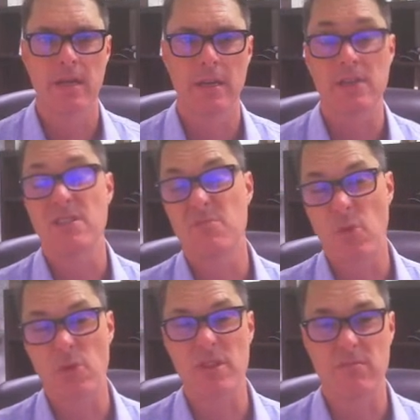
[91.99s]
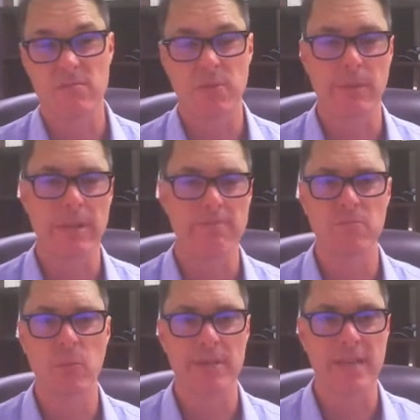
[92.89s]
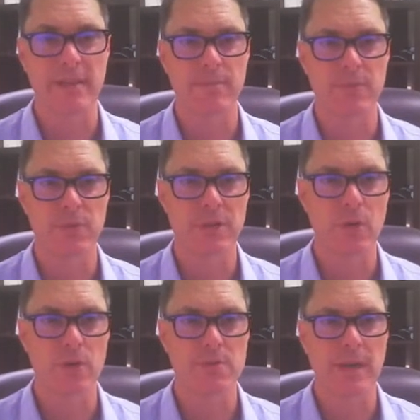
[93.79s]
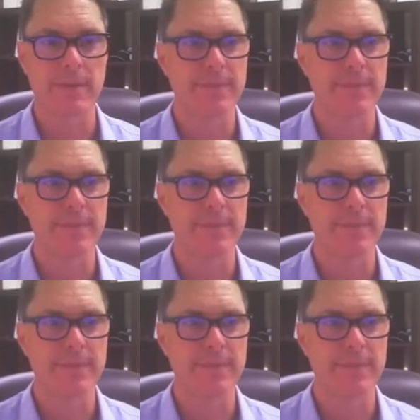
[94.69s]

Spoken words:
actually more than probably, what's that, three-quarters maybe,